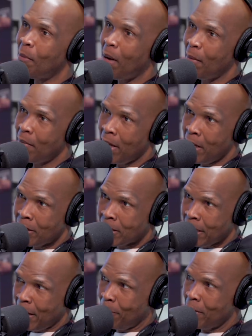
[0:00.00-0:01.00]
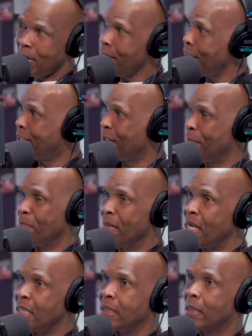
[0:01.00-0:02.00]
what my man said we need to
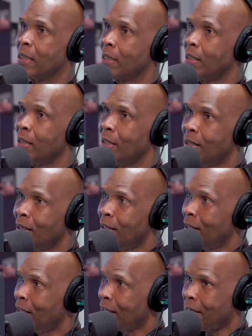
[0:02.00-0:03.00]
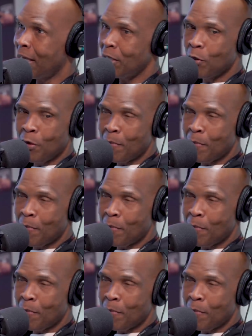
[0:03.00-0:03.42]
meet in yeah. person. Can you